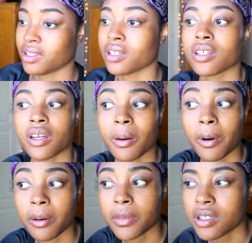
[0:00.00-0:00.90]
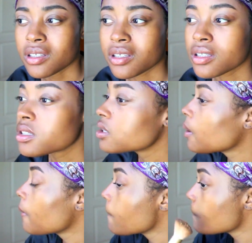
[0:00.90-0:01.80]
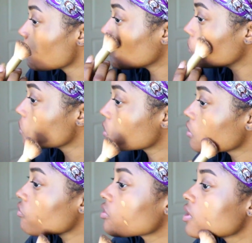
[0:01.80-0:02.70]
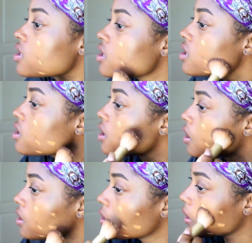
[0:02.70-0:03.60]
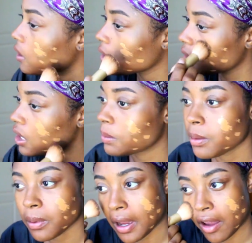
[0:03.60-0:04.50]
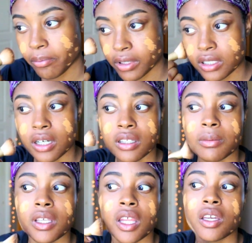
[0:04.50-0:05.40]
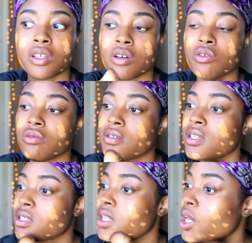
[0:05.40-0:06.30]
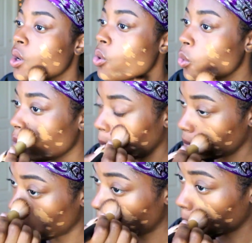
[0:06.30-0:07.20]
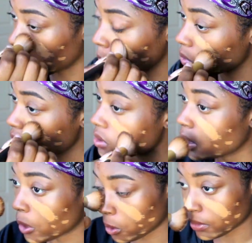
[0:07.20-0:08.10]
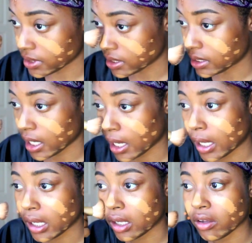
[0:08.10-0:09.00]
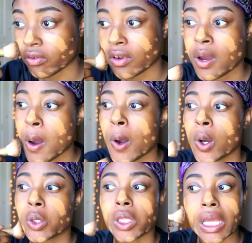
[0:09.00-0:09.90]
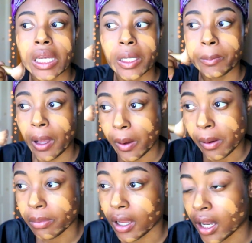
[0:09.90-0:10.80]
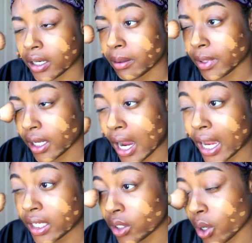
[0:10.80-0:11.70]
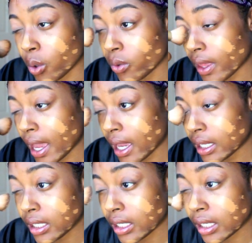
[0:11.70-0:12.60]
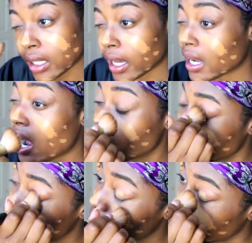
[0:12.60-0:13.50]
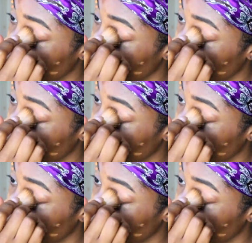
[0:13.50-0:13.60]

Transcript: been looking at apartments and stuff already. Like, a lot of people have been telling me, like, yo, you need to stay home. Like, you need to stay home and save. Like, blah, blah, blah. And I'm like, I know that. Like, I really